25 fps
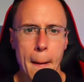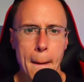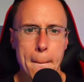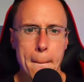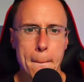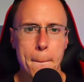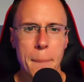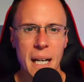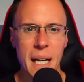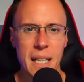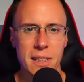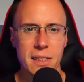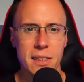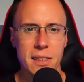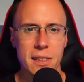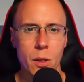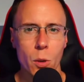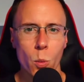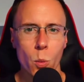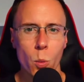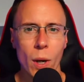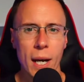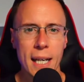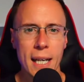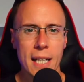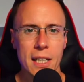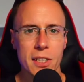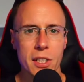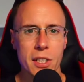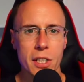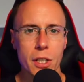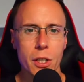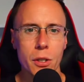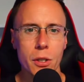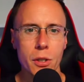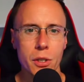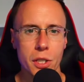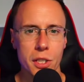best ways to
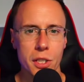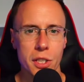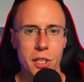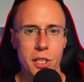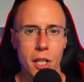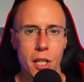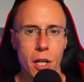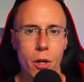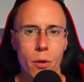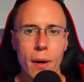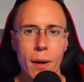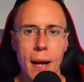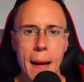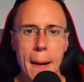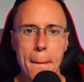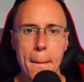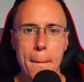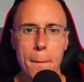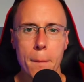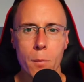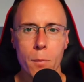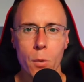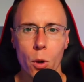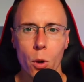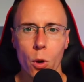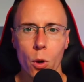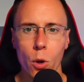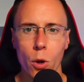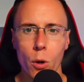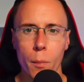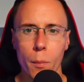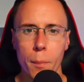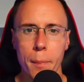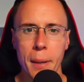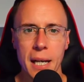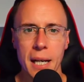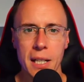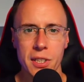use a CRM
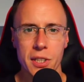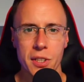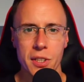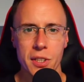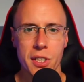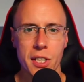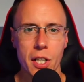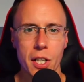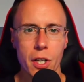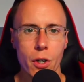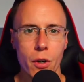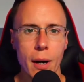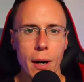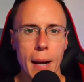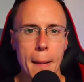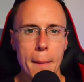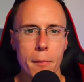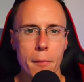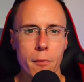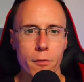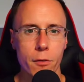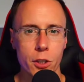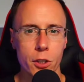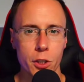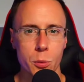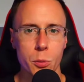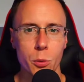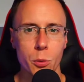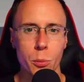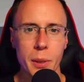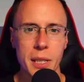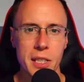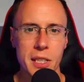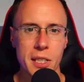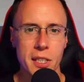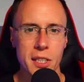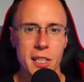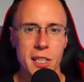or best CRM for small
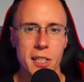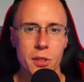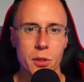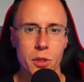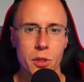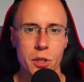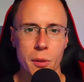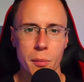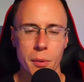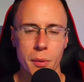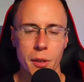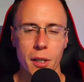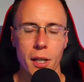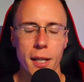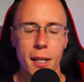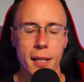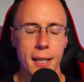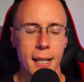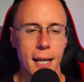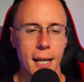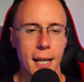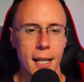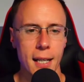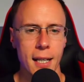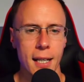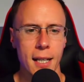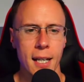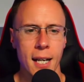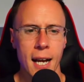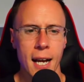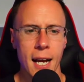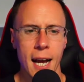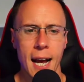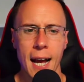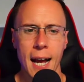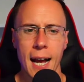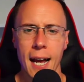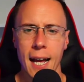businesses or something like that.
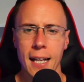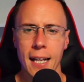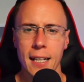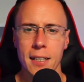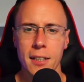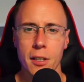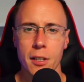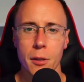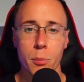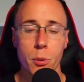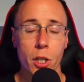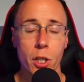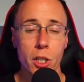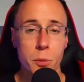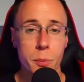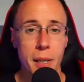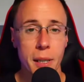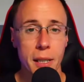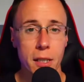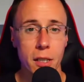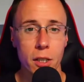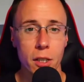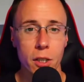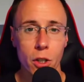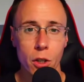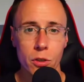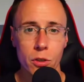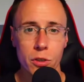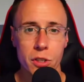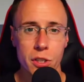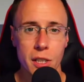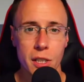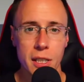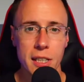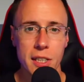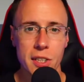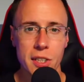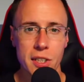And the prospect could
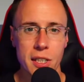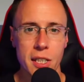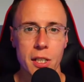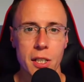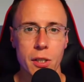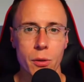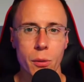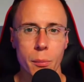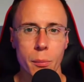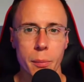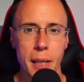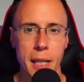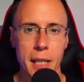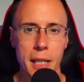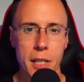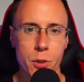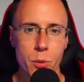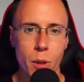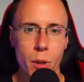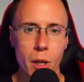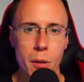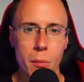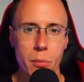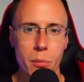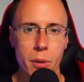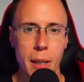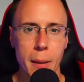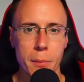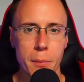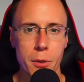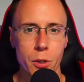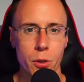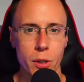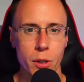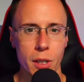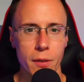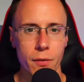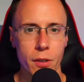constantly see you on page one. Perhaps
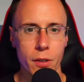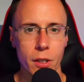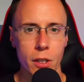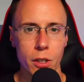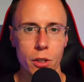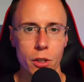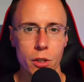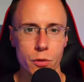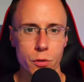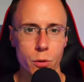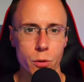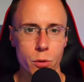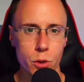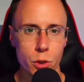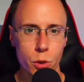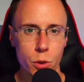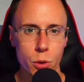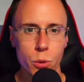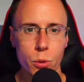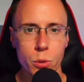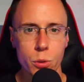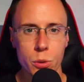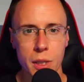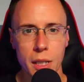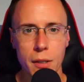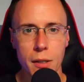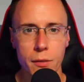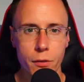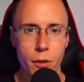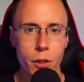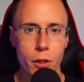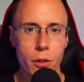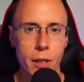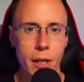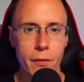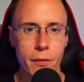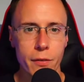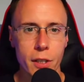you're giving useful tools,
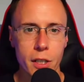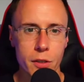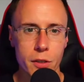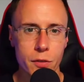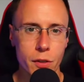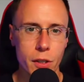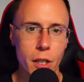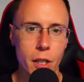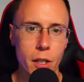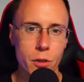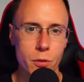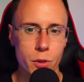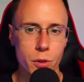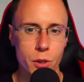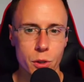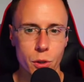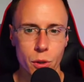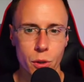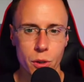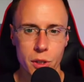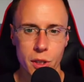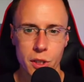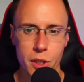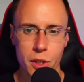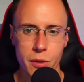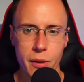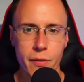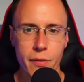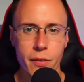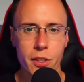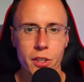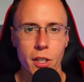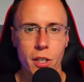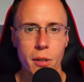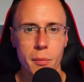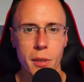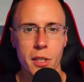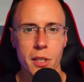infographics, videos, resources. So every
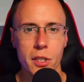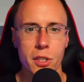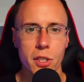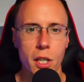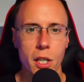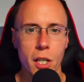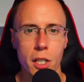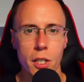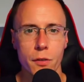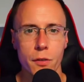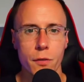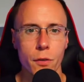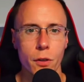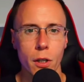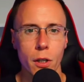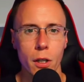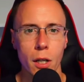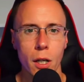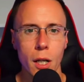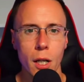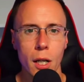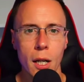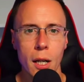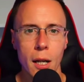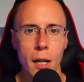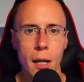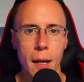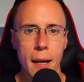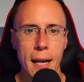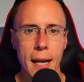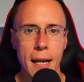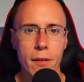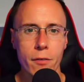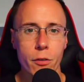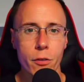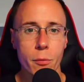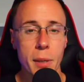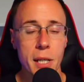time they search for
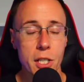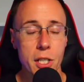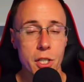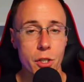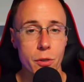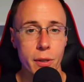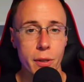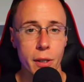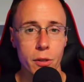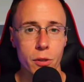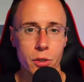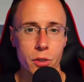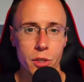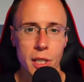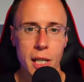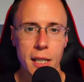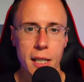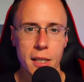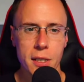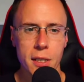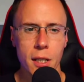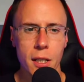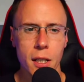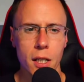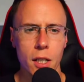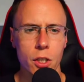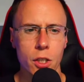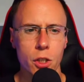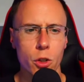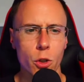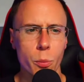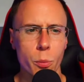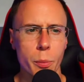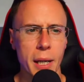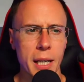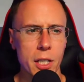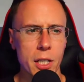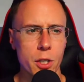information around your sector, you're
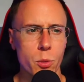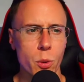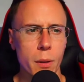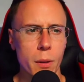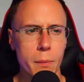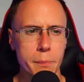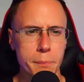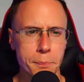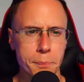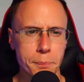page one.